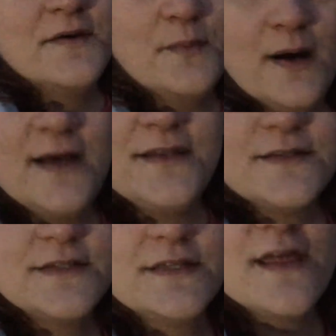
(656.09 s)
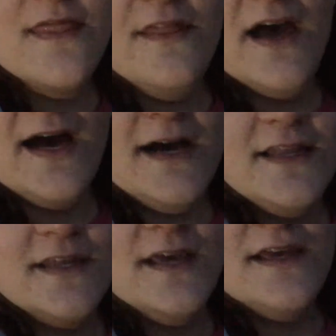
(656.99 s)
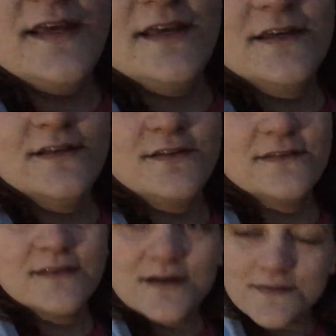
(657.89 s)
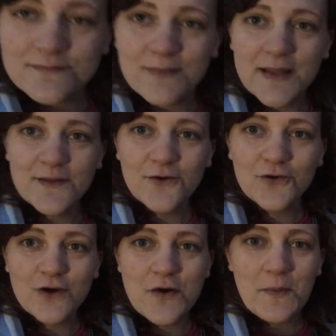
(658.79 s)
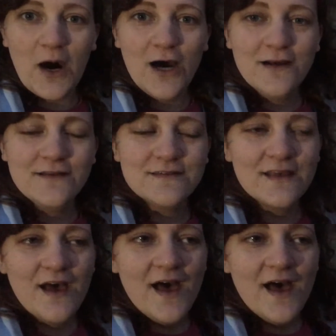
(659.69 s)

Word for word: But that is my little grow box.